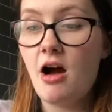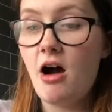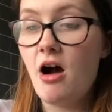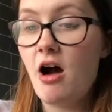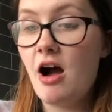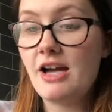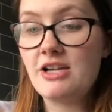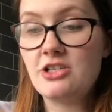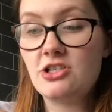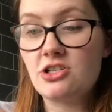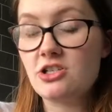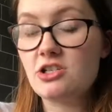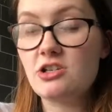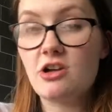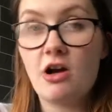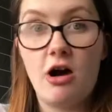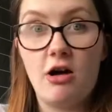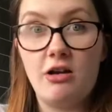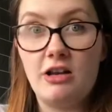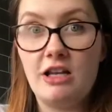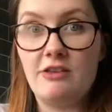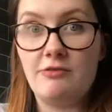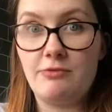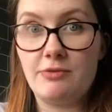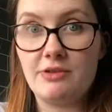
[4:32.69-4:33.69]
I just
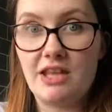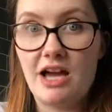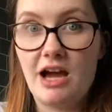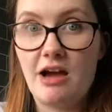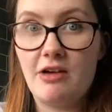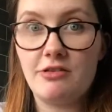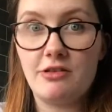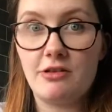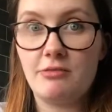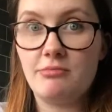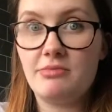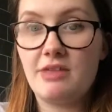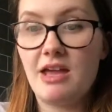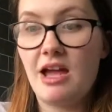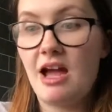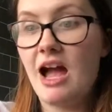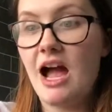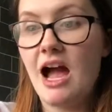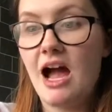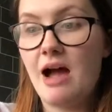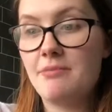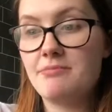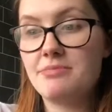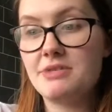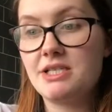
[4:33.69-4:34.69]
can't live without them. They're
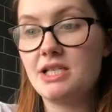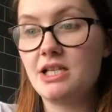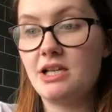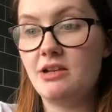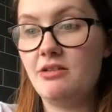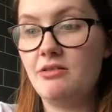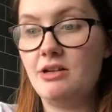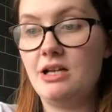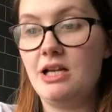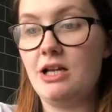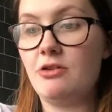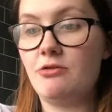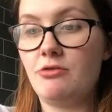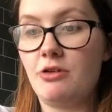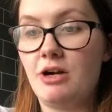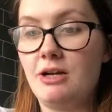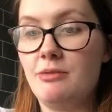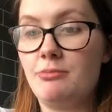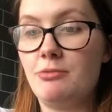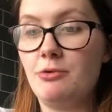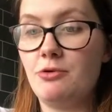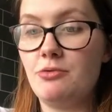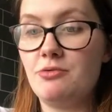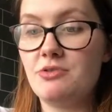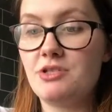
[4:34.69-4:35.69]
absolutely
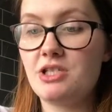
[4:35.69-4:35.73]
incredible.